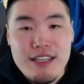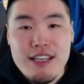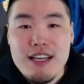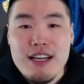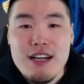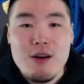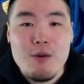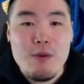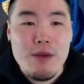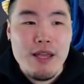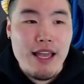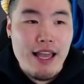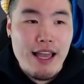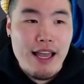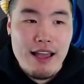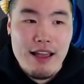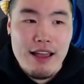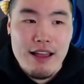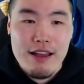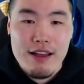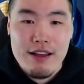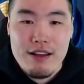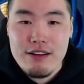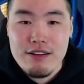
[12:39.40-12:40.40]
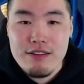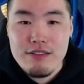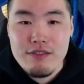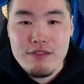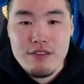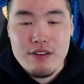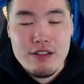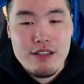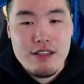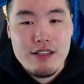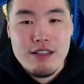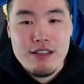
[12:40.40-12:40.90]
We have
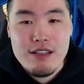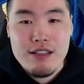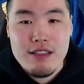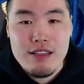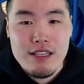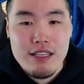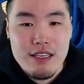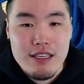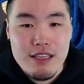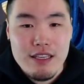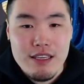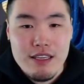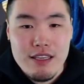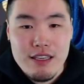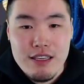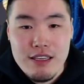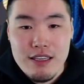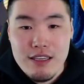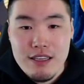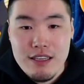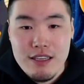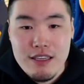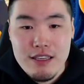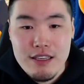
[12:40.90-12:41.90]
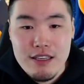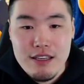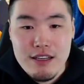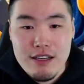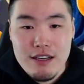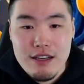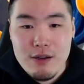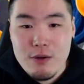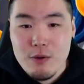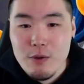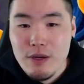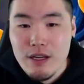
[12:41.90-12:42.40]
the uh,
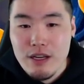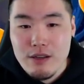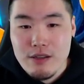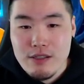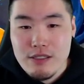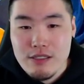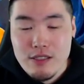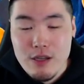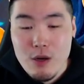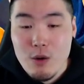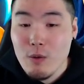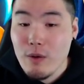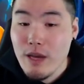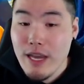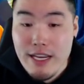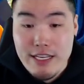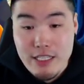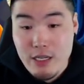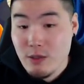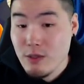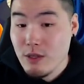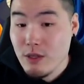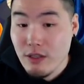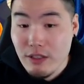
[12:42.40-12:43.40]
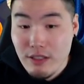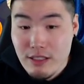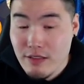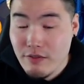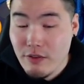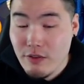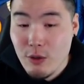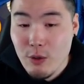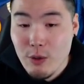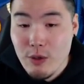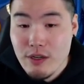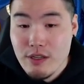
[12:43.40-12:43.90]
who else? Oh, AGL Turles, of
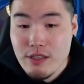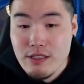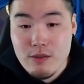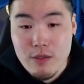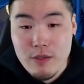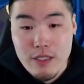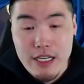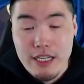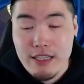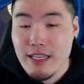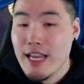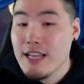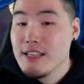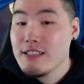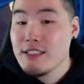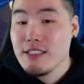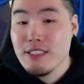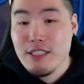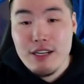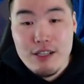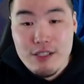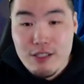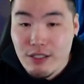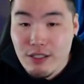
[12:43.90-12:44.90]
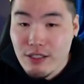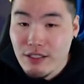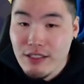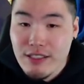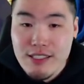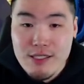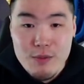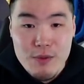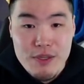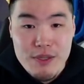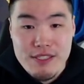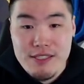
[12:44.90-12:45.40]
course. We got the STR
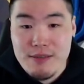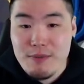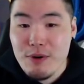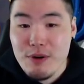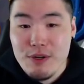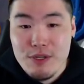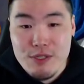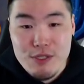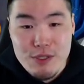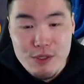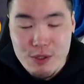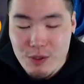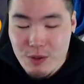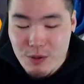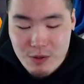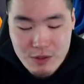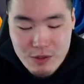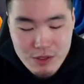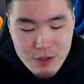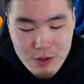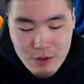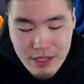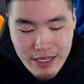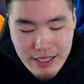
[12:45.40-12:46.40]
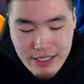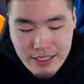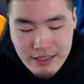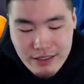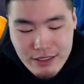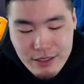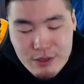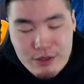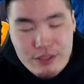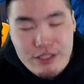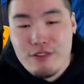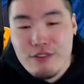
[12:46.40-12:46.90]
Turles with support too. So like
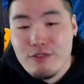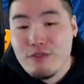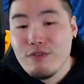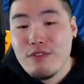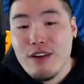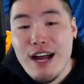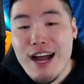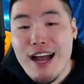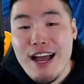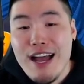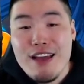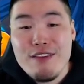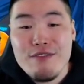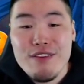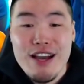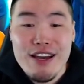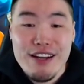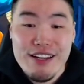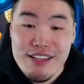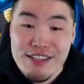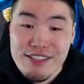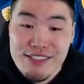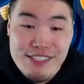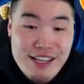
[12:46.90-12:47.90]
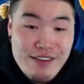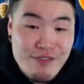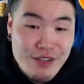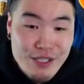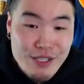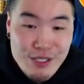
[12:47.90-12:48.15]
literally five out of the seven